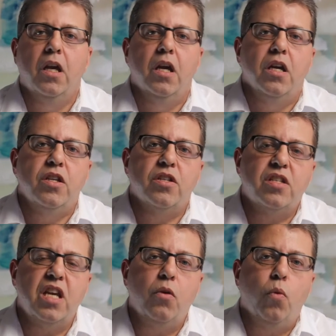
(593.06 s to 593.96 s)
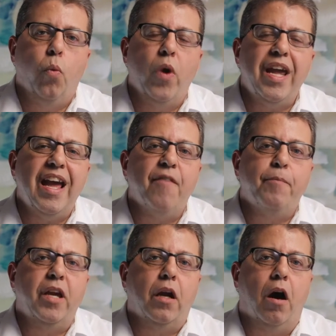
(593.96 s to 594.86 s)
You see, we have
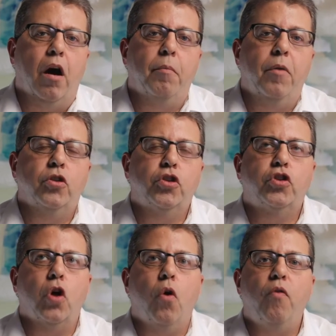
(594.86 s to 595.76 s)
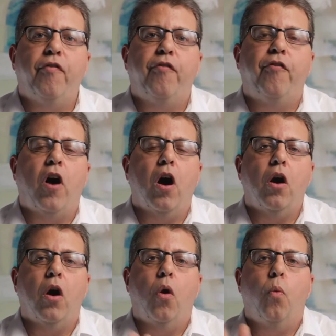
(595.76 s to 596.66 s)
become so far
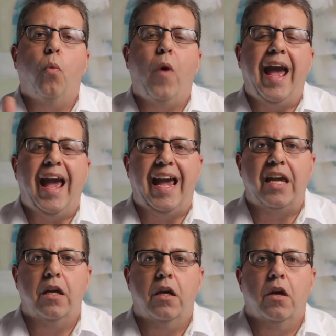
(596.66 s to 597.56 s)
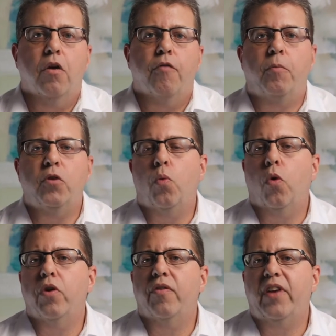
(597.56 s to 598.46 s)
away from the
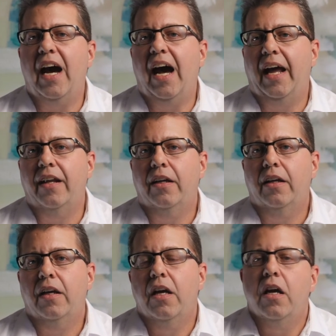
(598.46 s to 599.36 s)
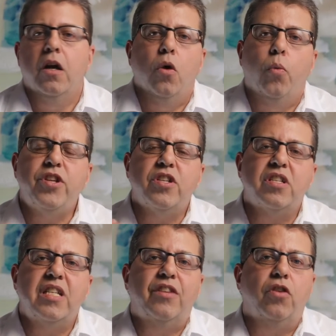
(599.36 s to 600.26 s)
Word of God. We just
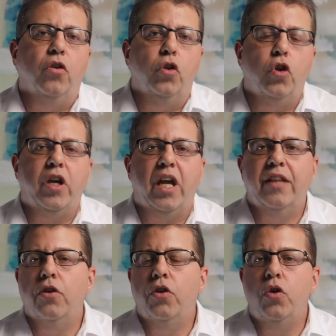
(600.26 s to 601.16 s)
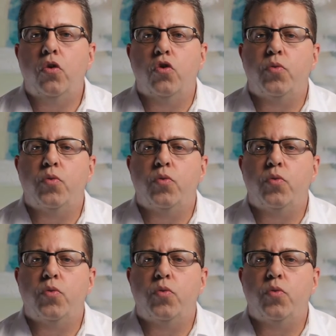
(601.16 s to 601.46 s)
need to look at the news.